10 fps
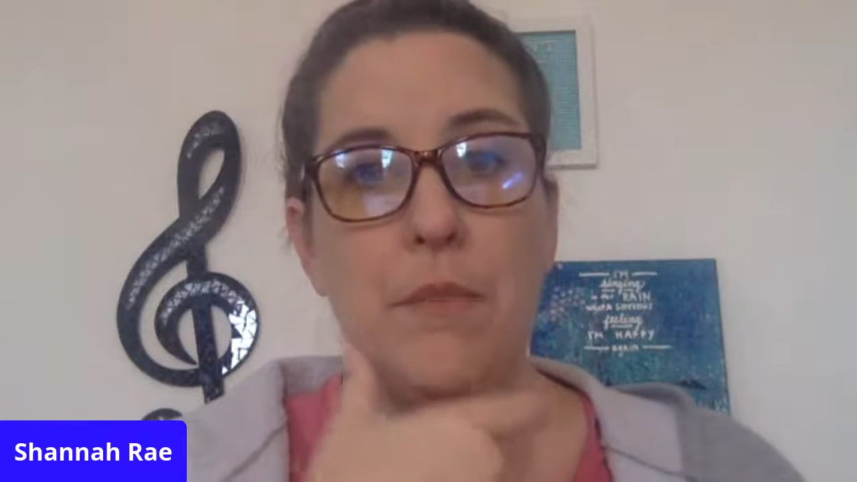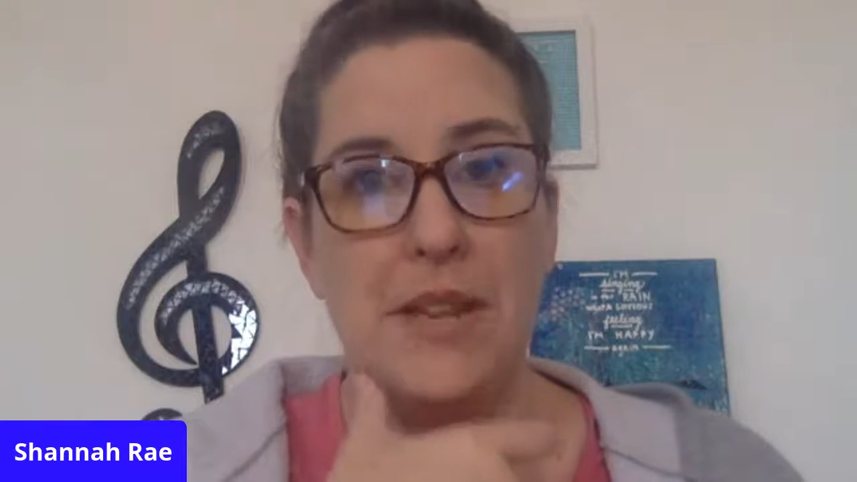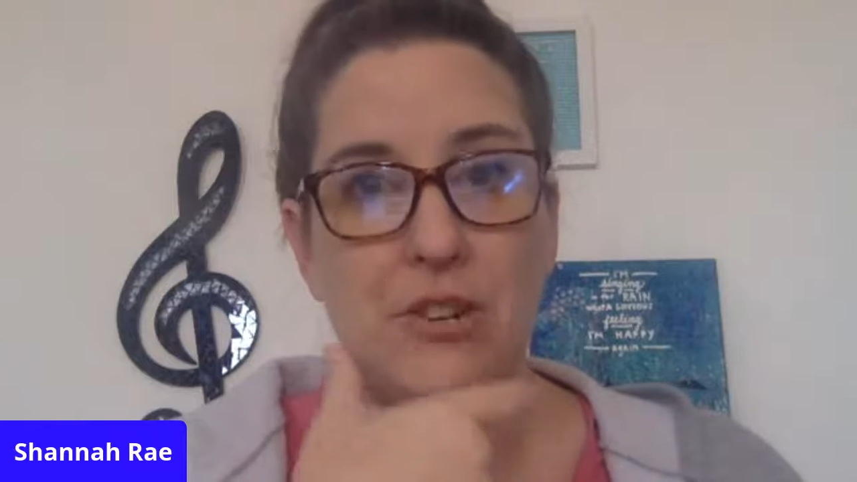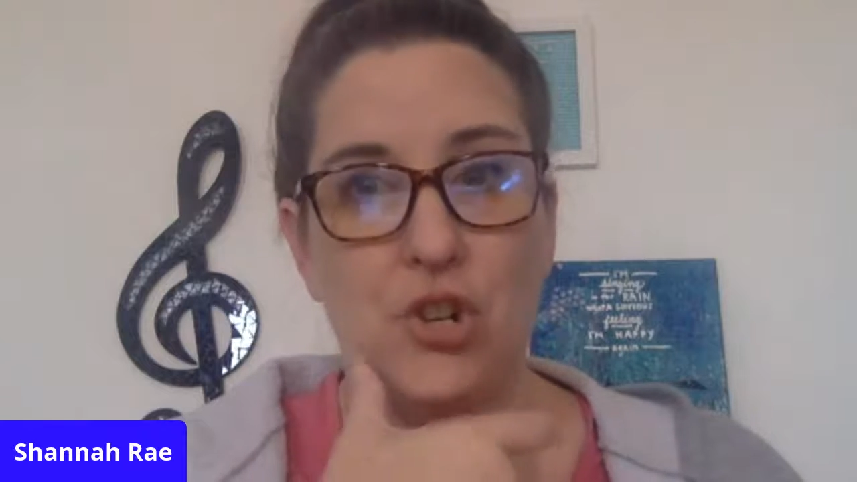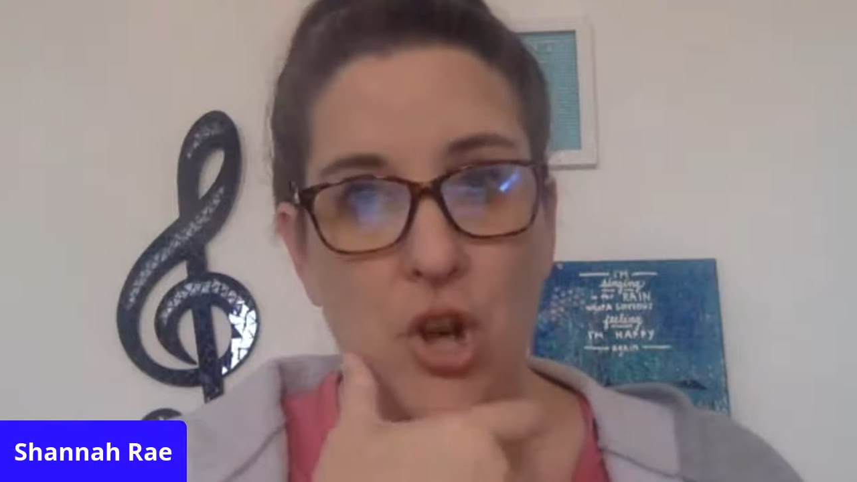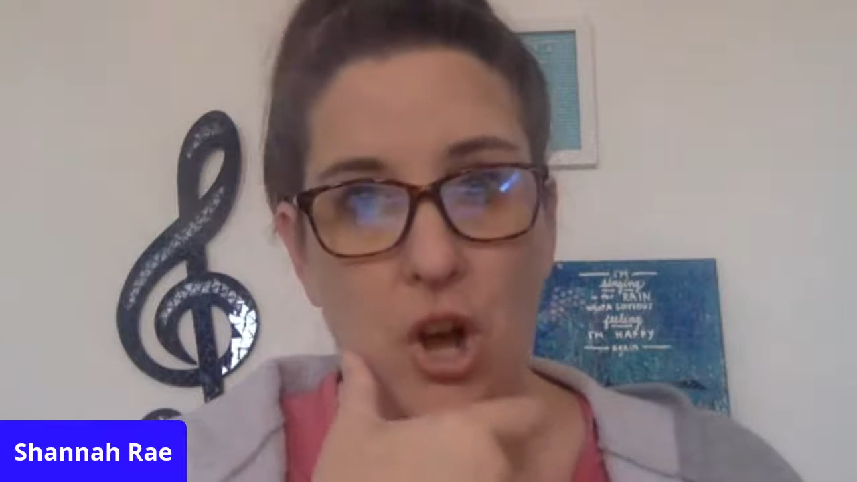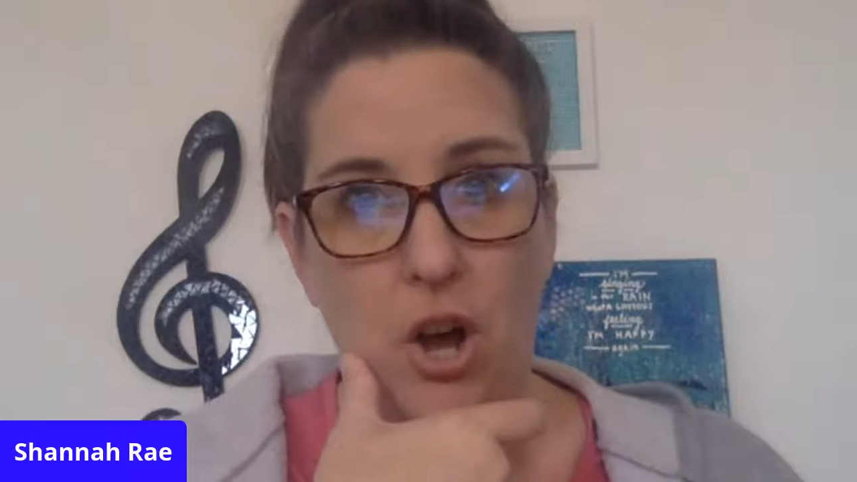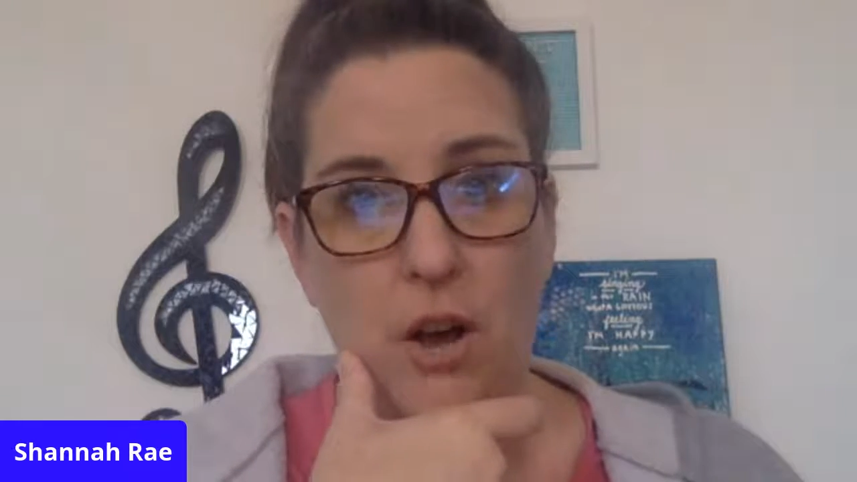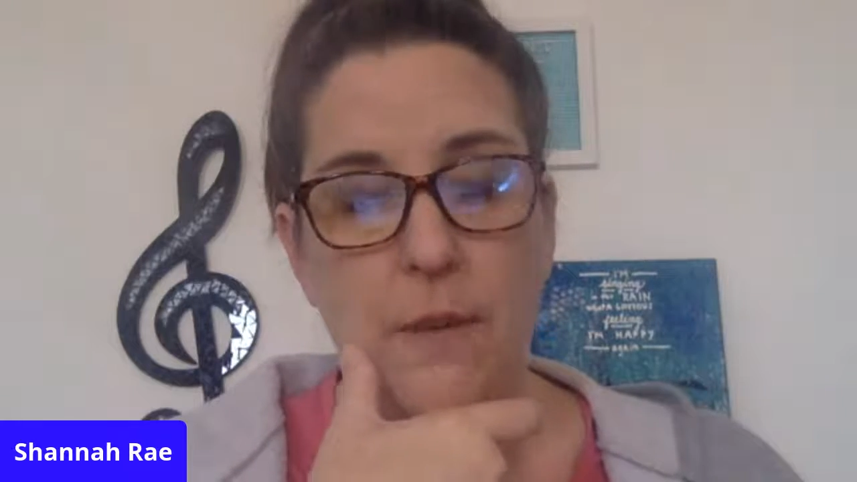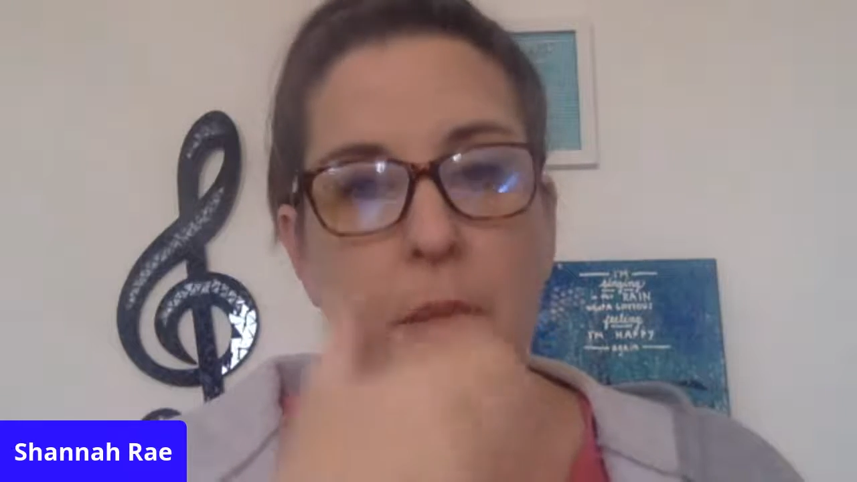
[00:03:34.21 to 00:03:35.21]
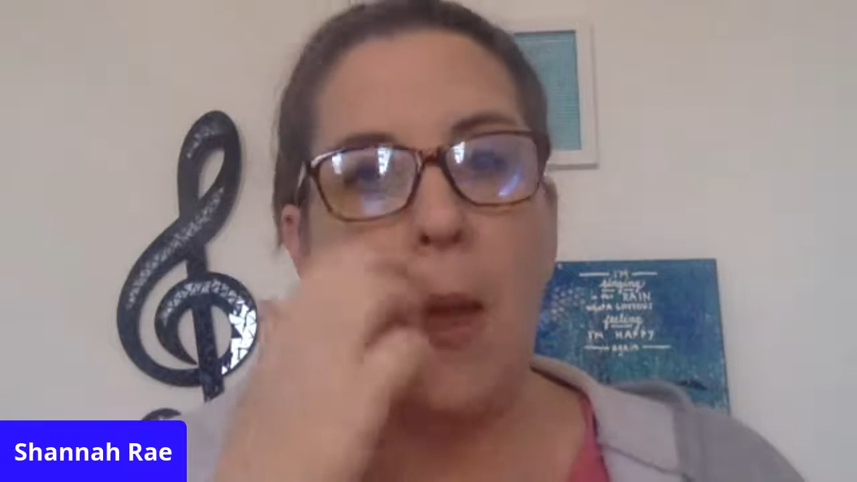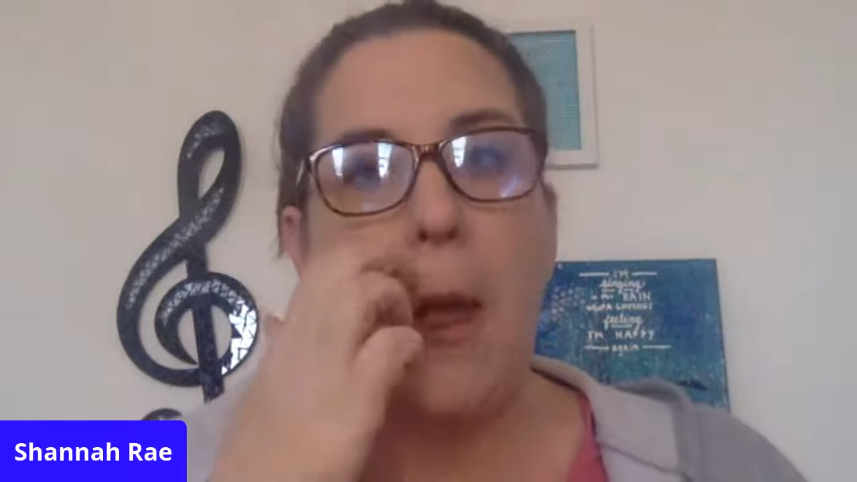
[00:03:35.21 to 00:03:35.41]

mid jaw.